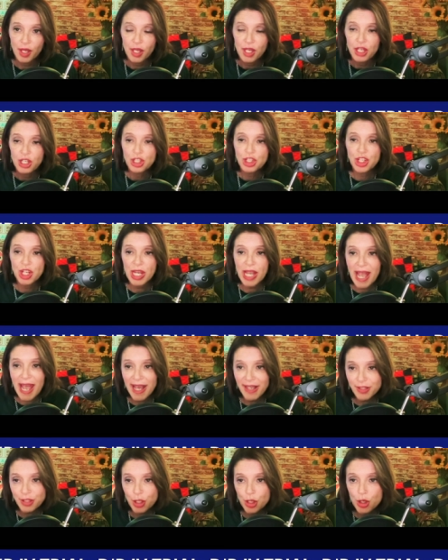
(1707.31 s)
She
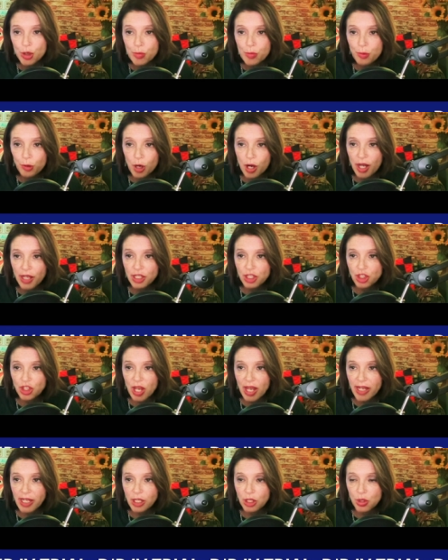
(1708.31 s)
asked who brought
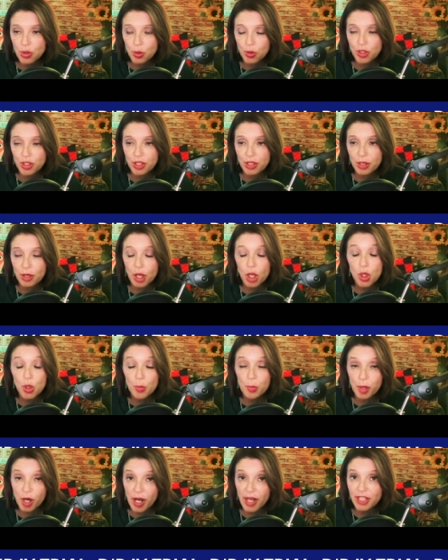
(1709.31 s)
Jake and Georgia, who
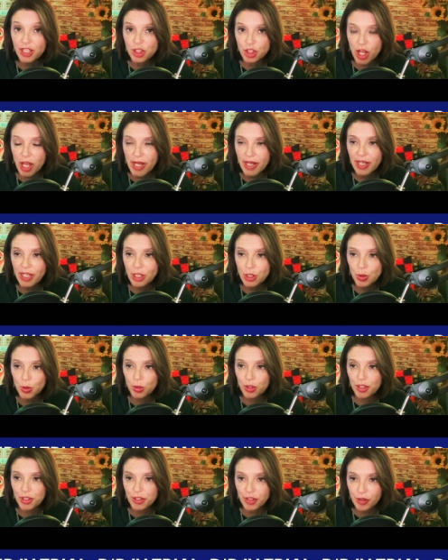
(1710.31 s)
bought Jake and
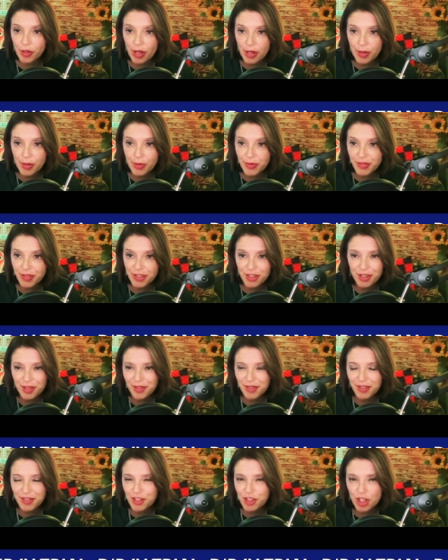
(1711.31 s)
George's clothes, and she
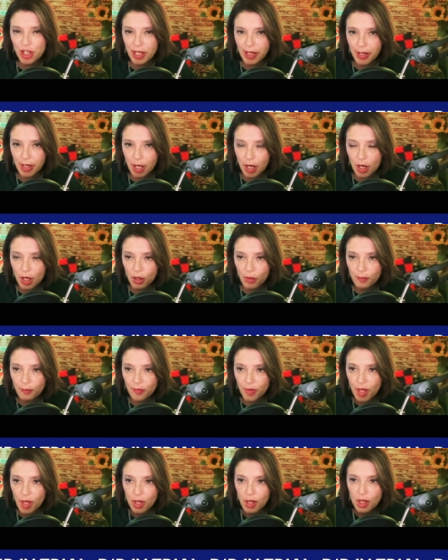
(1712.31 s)
says she didn't know.
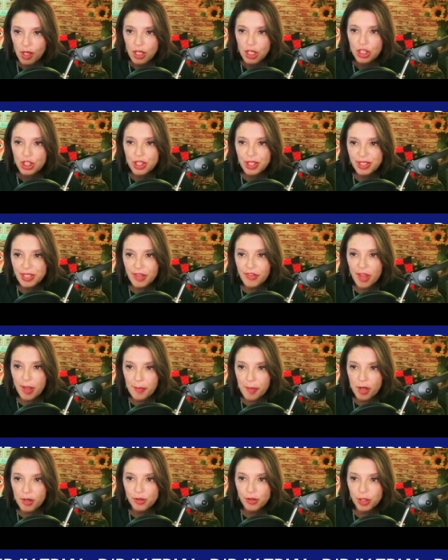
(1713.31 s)
She said they
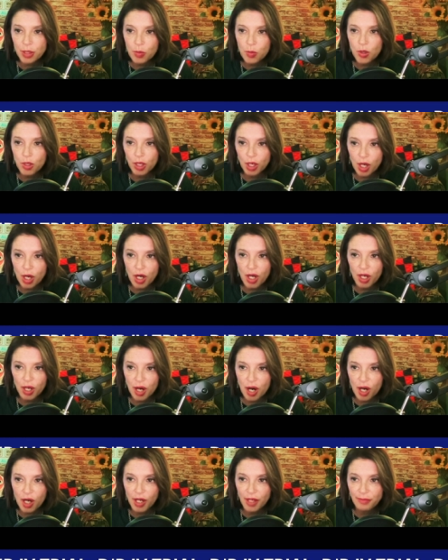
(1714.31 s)
mostly wore
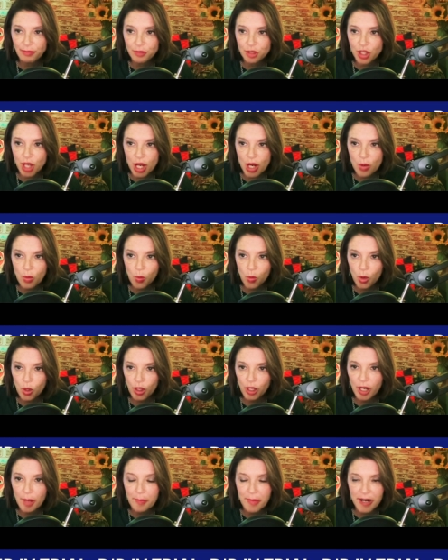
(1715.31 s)
Carhartt. Jake
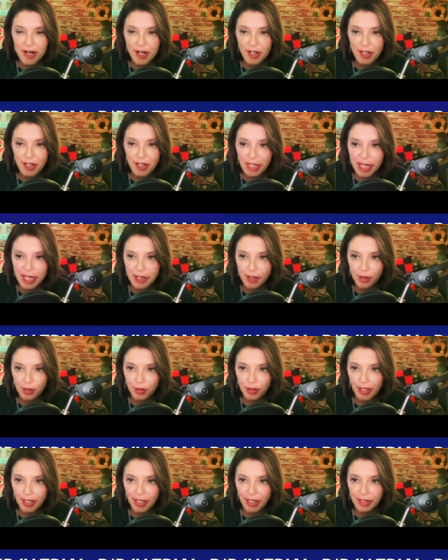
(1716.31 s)
wore American
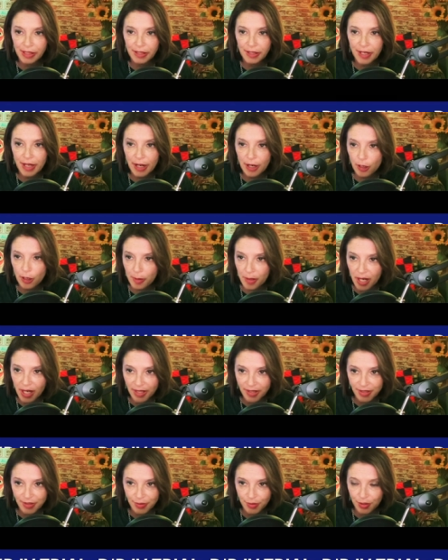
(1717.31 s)
Eagle and
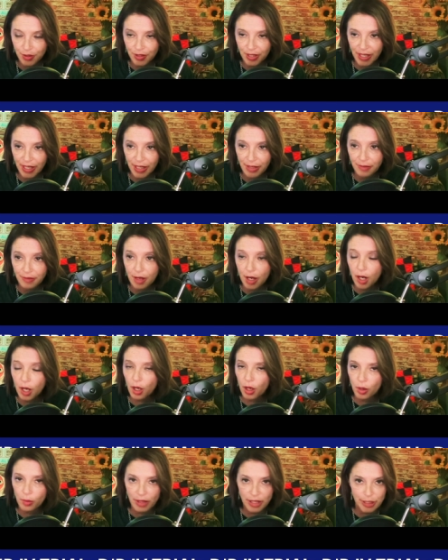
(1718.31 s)
Aeropostale, and
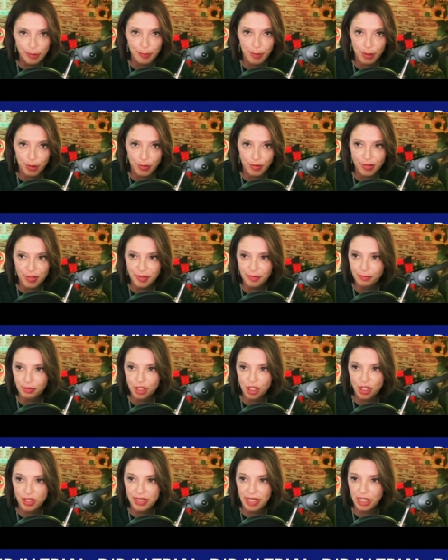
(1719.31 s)
always boots.
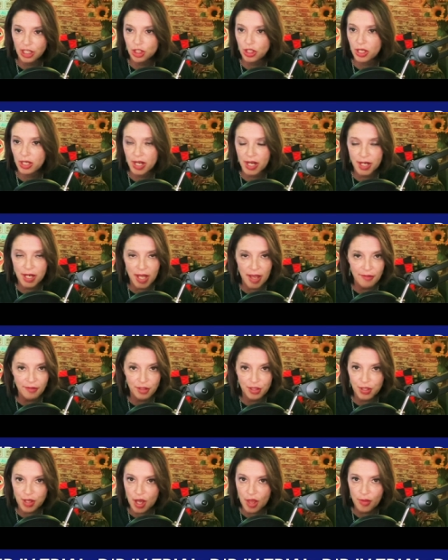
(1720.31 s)
She said she never
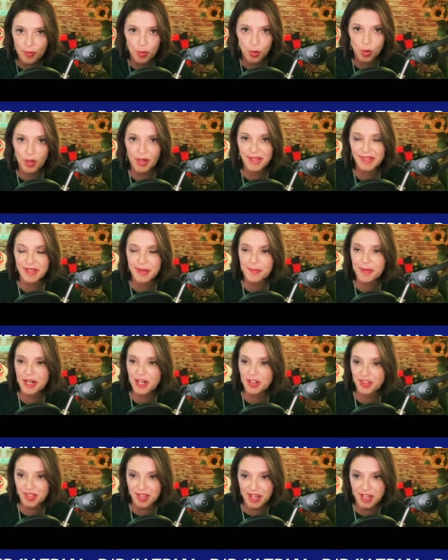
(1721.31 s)
saw the boys in a
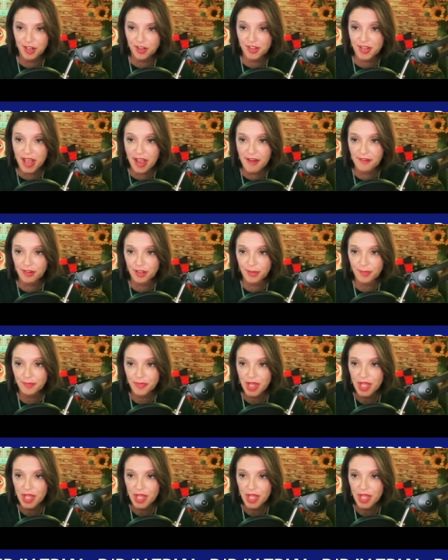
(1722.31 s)
pair of sneakers ever